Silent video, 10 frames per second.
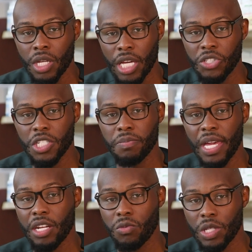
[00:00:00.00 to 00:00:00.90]
It just
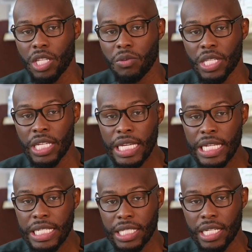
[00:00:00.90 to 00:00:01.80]
made it really, really
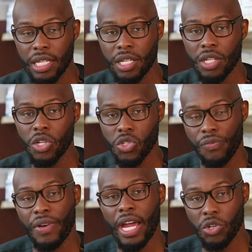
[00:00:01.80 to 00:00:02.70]
easy to
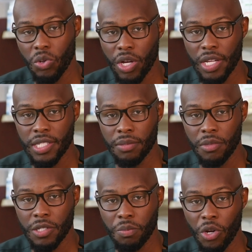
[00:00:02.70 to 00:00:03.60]
find new
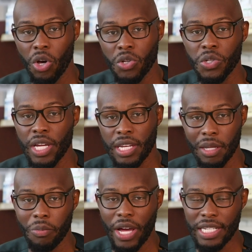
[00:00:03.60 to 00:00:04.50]
customers, but also in the
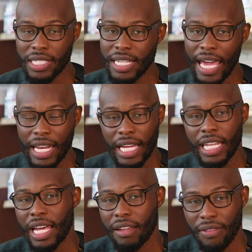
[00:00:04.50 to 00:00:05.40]
process adding a
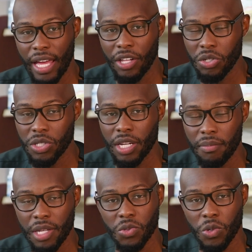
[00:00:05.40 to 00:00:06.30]
lot of value to
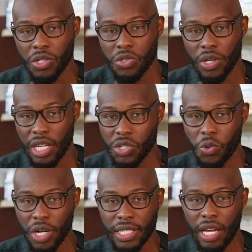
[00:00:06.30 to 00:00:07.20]
them as well too. And it's
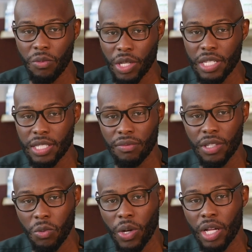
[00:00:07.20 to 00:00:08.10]
worked out
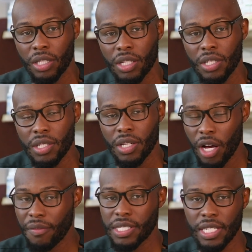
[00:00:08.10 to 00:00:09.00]
relatively well.
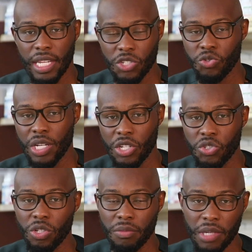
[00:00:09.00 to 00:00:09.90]
Obviously, there's
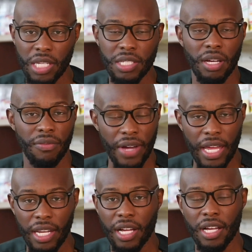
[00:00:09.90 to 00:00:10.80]
traditional means of
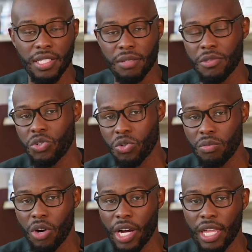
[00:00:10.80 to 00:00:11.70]
finding customers through
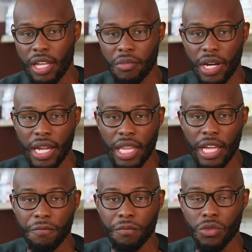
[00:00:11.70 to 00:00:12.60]
marketing, but I think